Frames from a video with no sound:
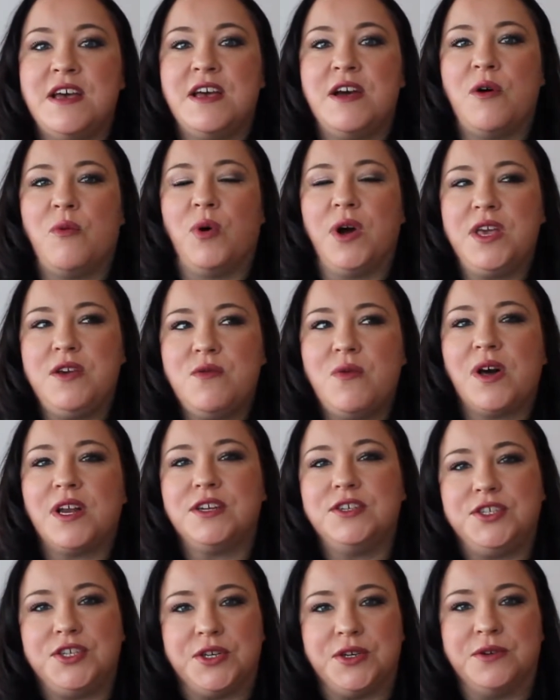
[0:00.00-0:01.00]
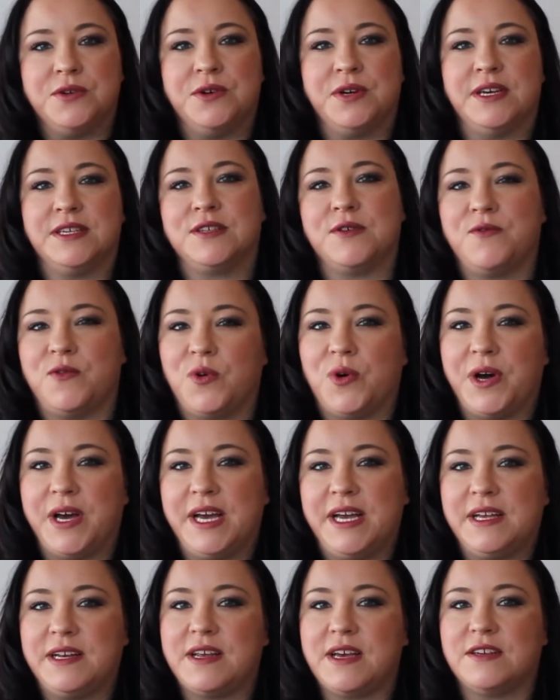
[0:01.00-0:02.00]
What you want to do is
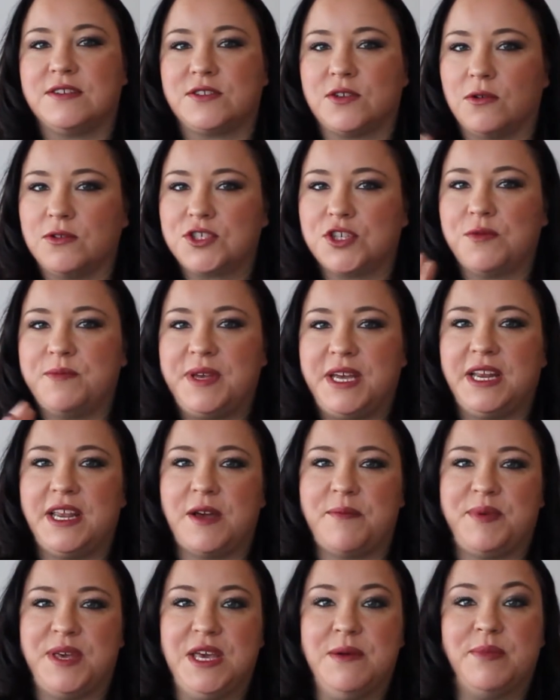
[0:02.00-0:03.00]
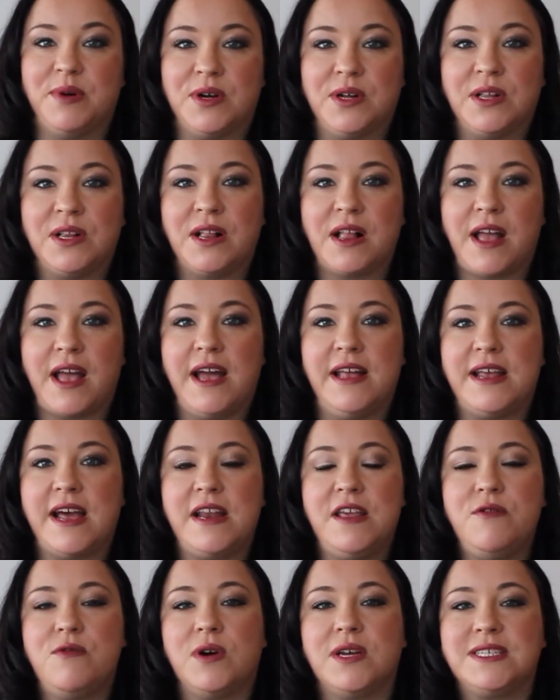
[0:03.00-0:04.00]
avoid social media people and
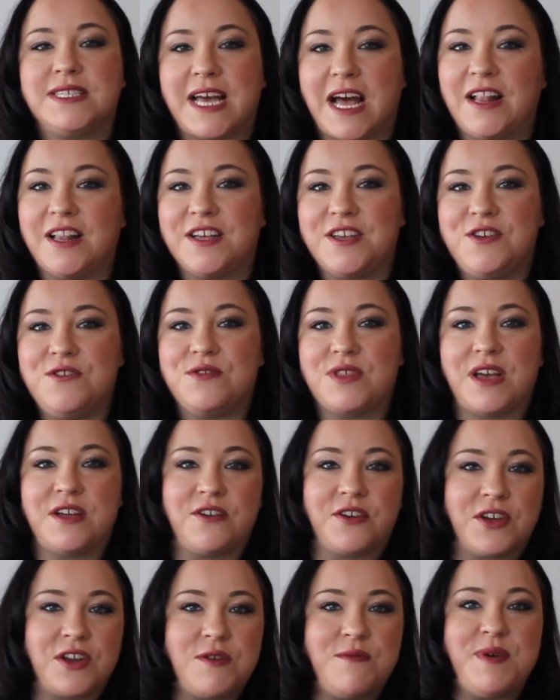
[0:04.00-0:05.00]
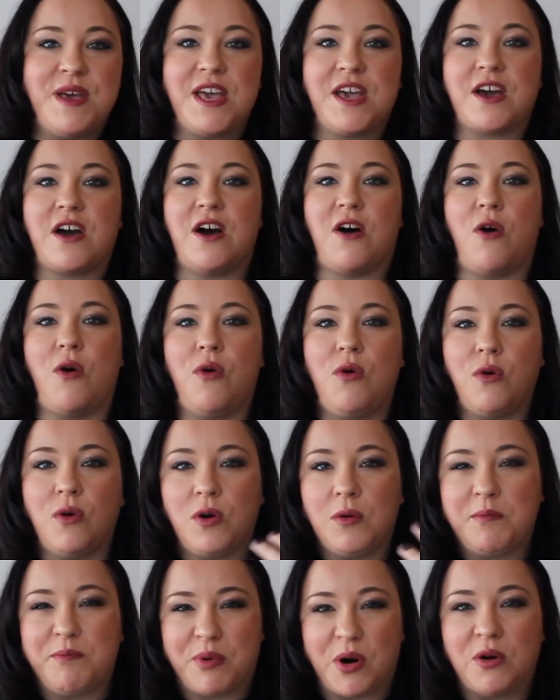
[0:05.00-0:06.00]
anyone telling you that you're going to make a
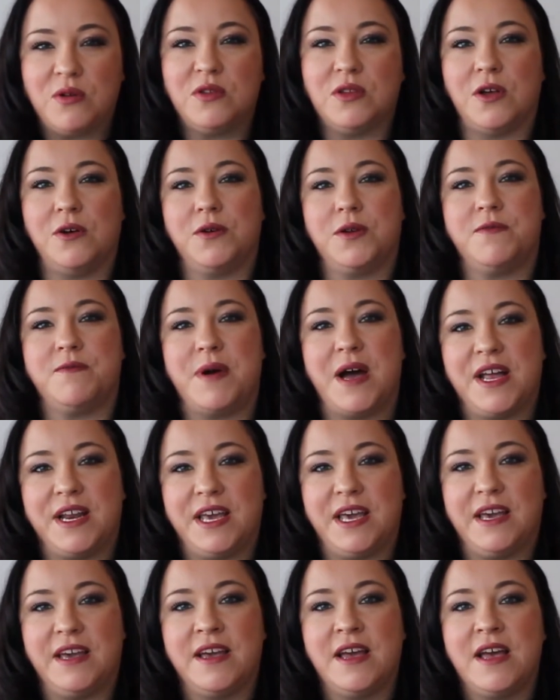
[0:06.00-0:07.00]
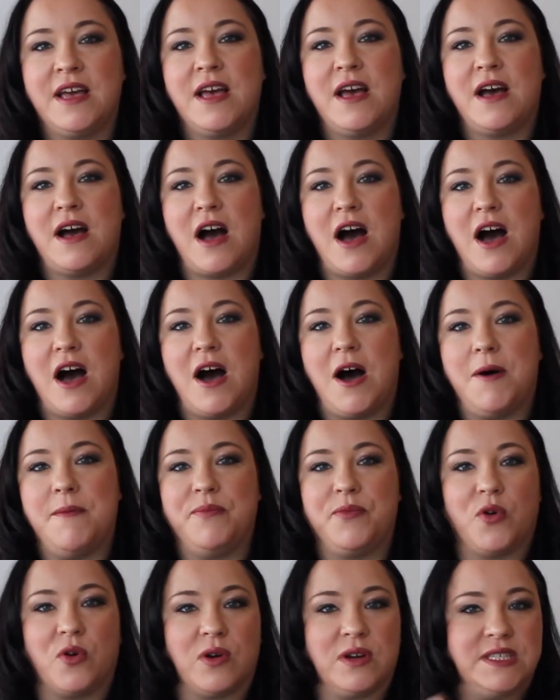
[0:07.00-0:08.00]
whole boatload of money
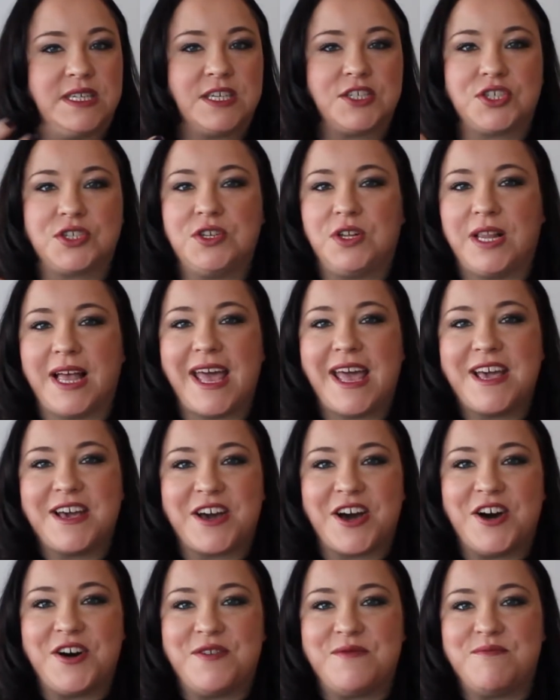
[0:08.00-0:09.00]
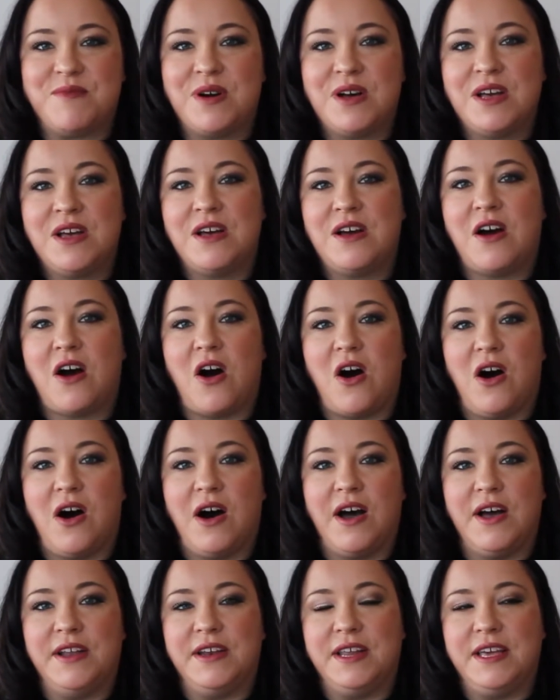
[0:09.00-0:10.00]
or additional income
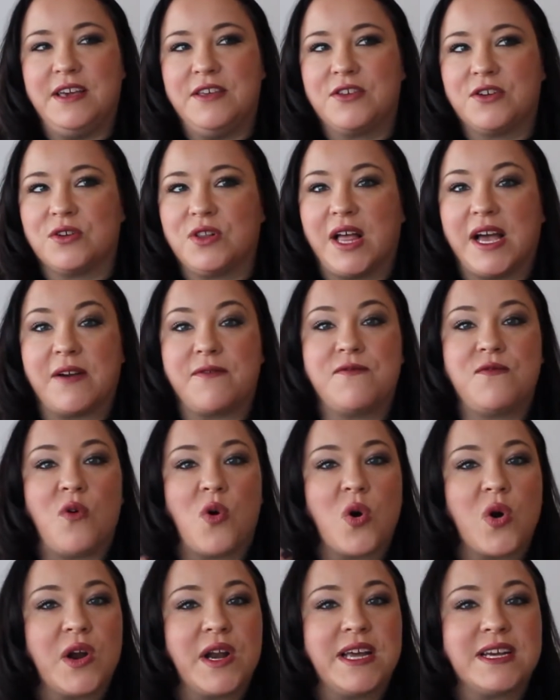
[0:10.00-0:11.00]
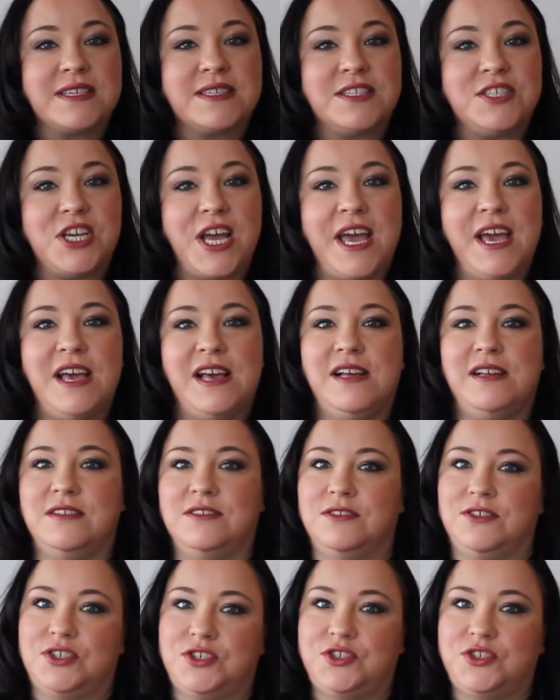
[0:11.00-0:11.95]
on either like foreign exchange